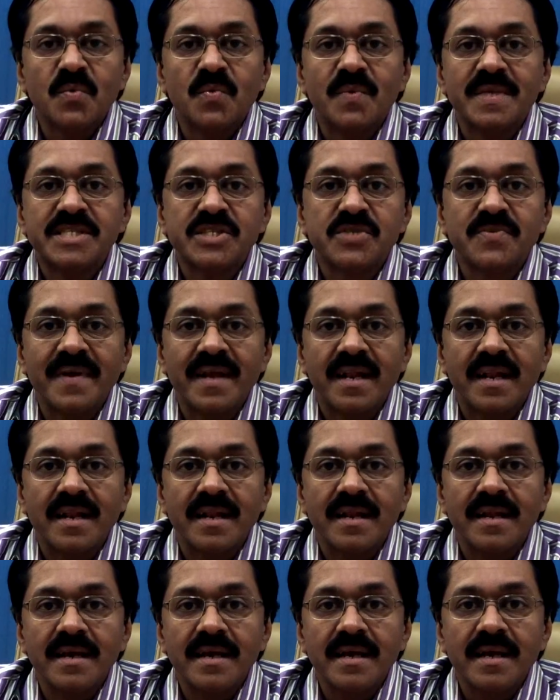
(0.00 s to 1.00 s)
which will
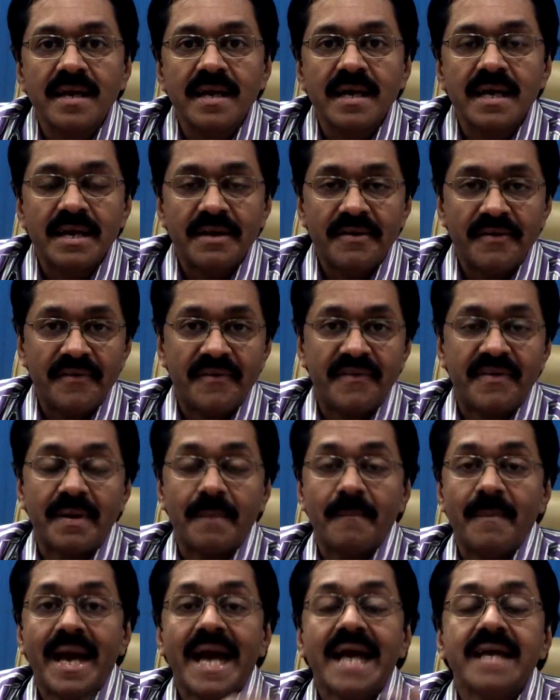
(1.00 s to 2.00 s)

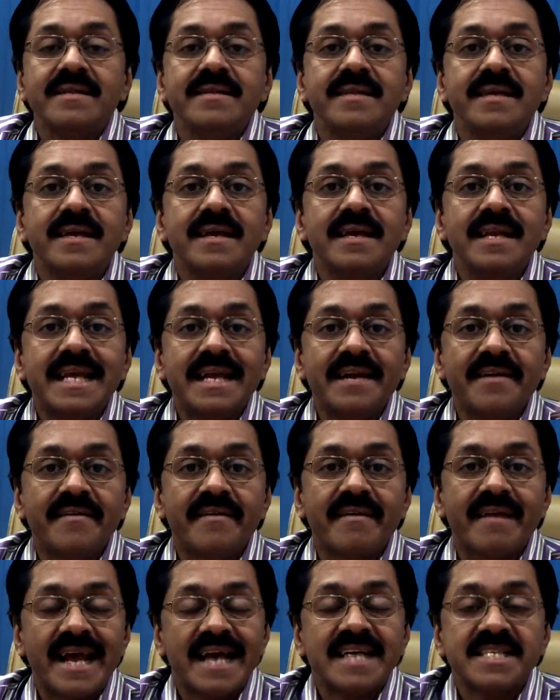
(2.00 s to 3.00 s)
dramatically
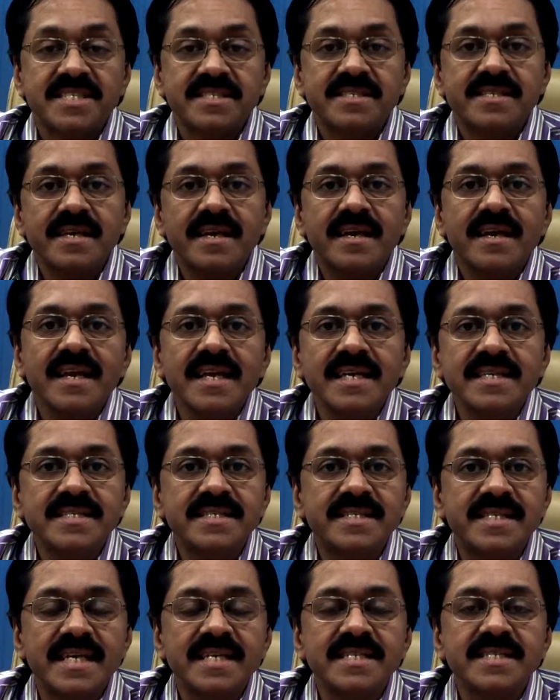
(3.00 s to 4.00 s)
and drastically
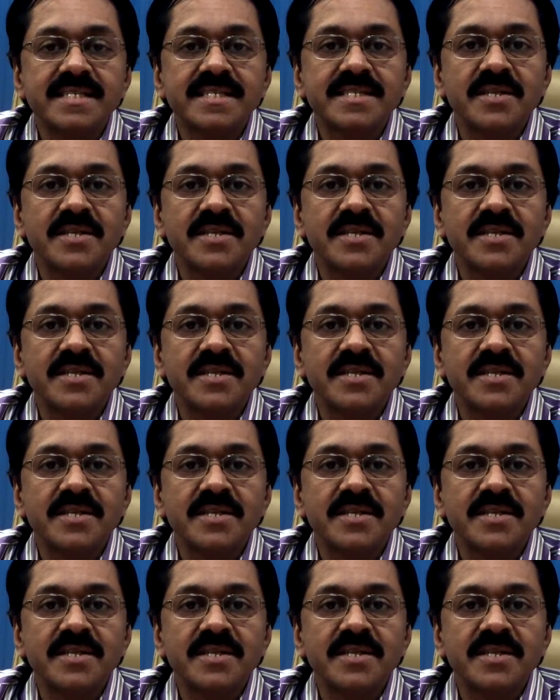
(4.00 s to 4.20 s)
change